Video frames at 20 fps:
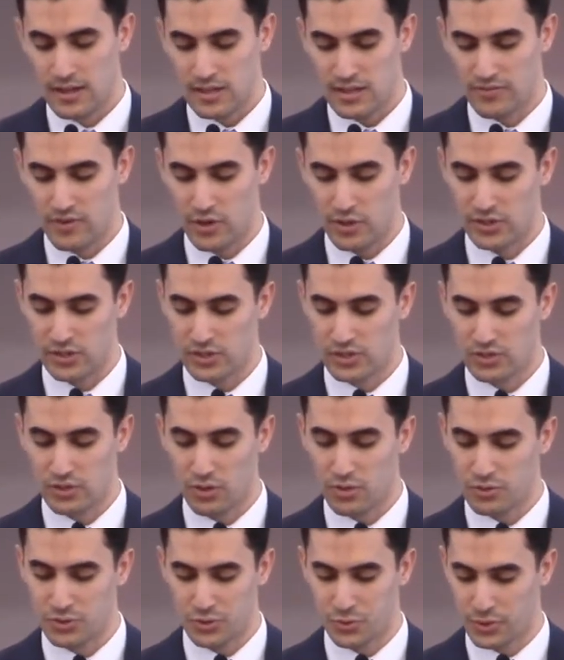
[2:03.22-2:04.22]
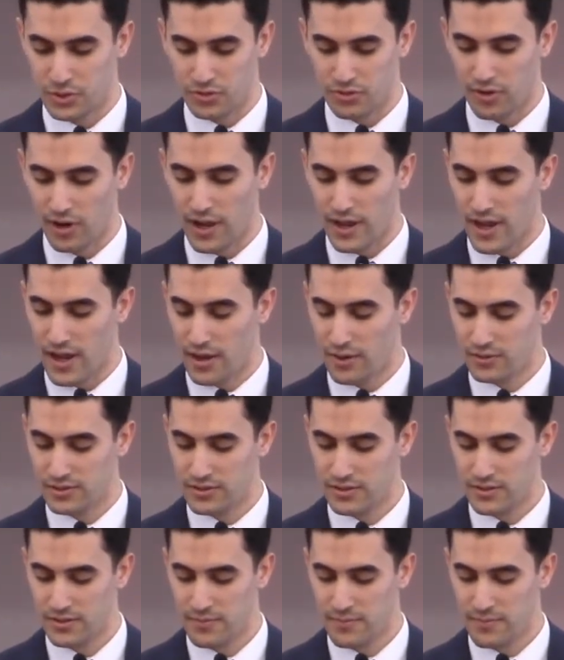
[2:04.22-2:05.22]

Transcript: the very stones would cry out.